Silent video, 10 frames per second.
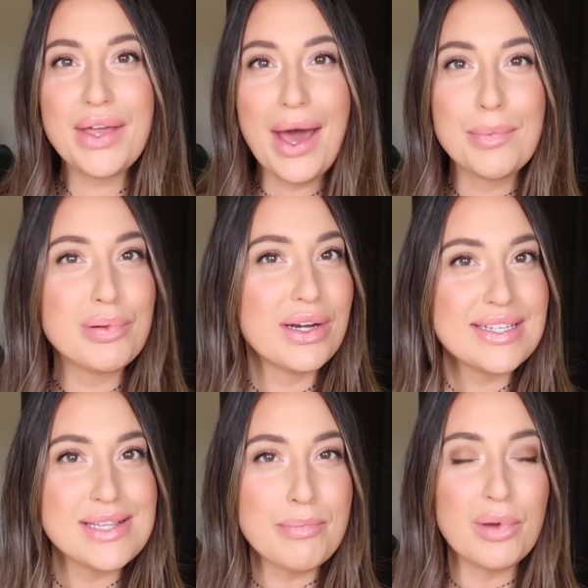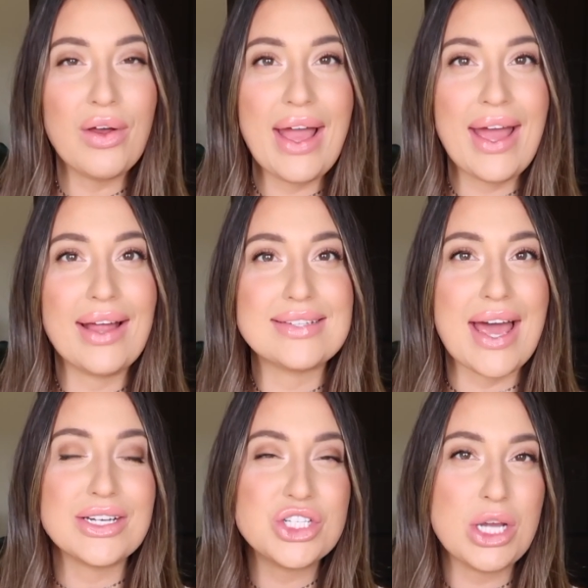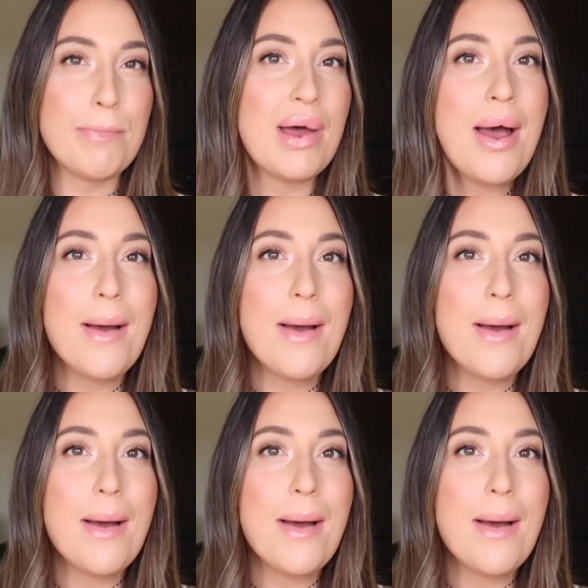yeah, pretty simple, and I ship